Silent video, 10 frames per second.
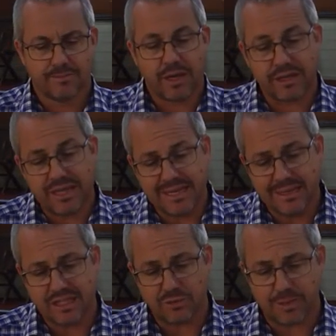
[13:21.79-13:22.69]
I
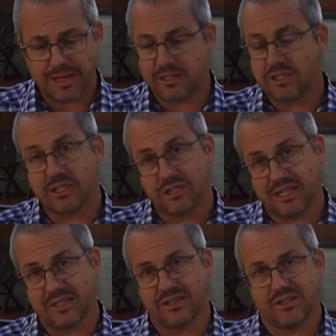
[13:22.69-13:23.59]
think this passage in
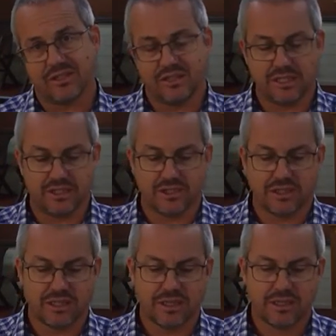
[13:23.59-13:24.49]
Genesis
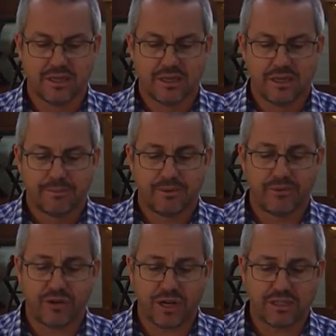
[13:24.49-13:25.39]
16
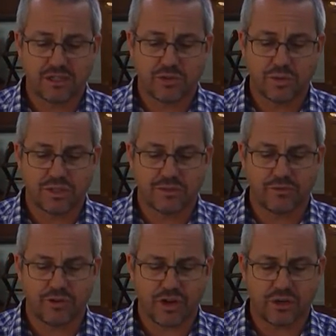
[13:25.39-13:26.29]
provides us with some
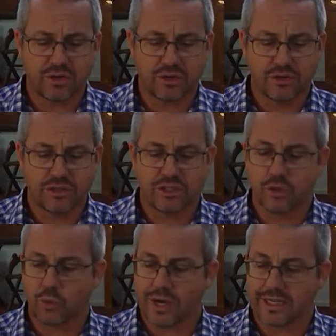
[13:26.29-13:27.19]
vital clues in
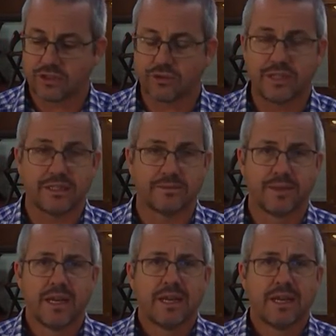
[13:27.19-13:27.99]
the way it's written.